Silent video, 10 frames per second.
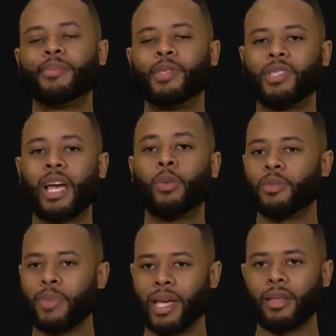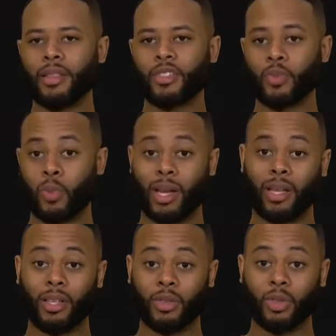You see, I was making this red
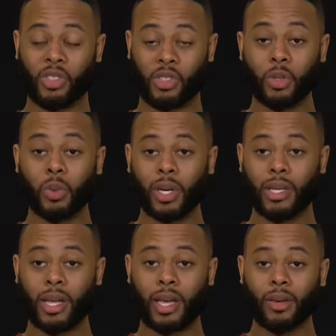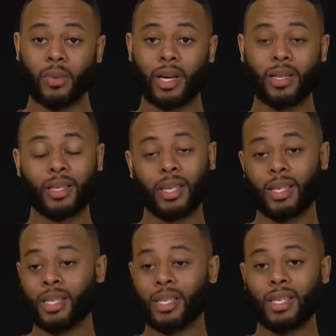lentil stew one day when
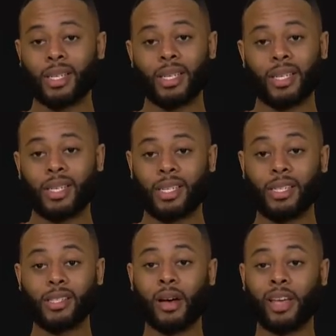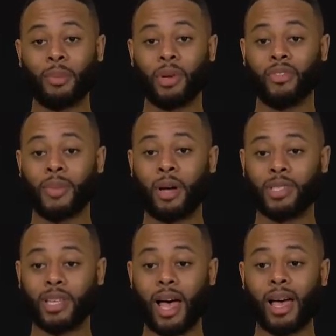Esau came in from
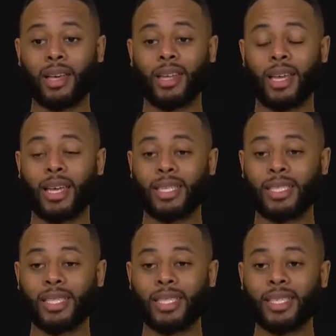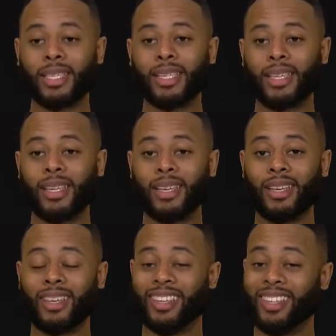outside and
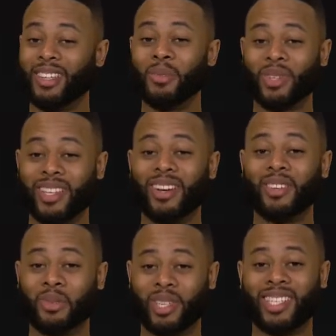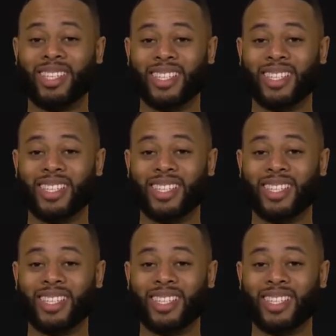he was hungry.